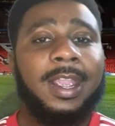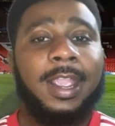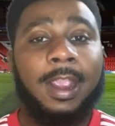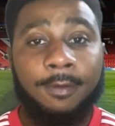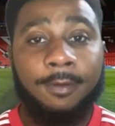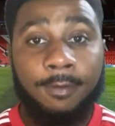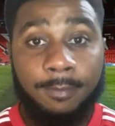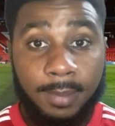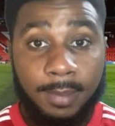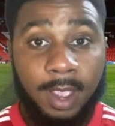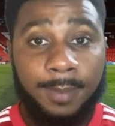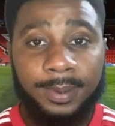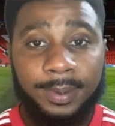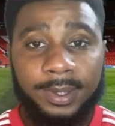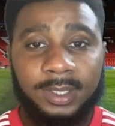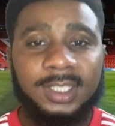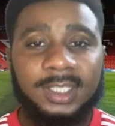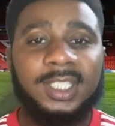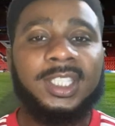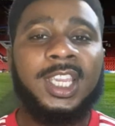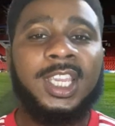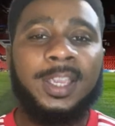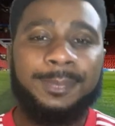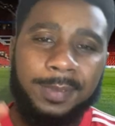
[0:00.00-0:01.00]
And remember
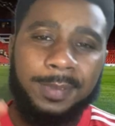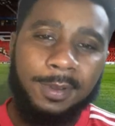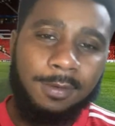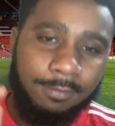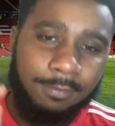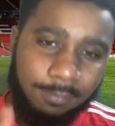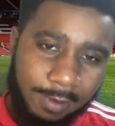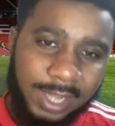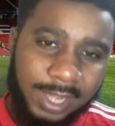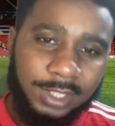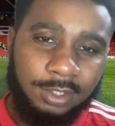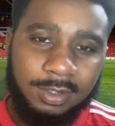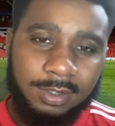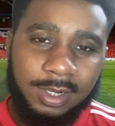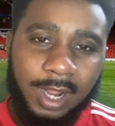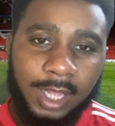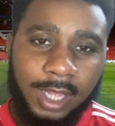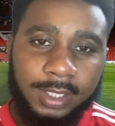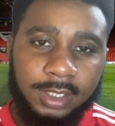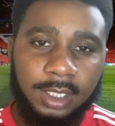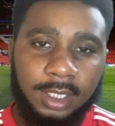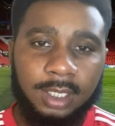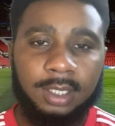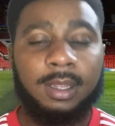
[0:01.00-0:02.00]
to keep it Red
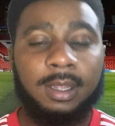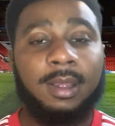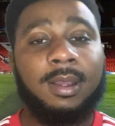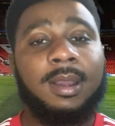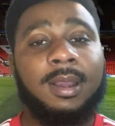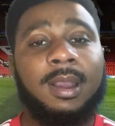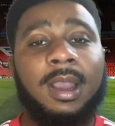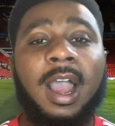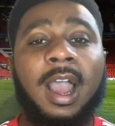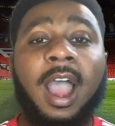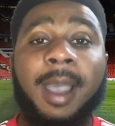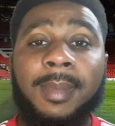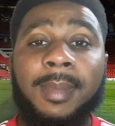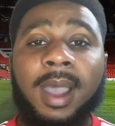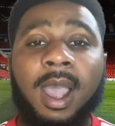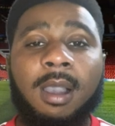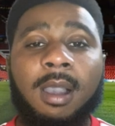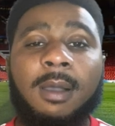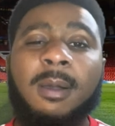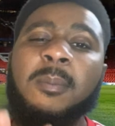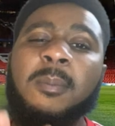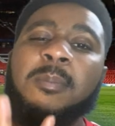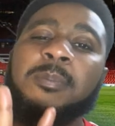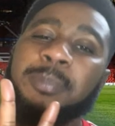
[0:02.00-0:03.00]
United. I'm
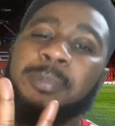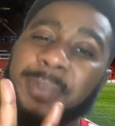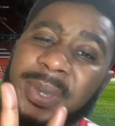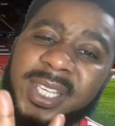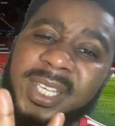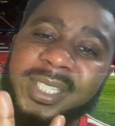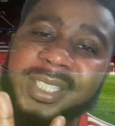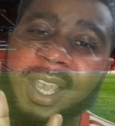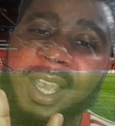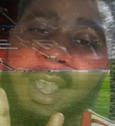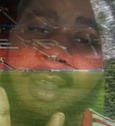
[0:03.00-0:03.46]
out. Peace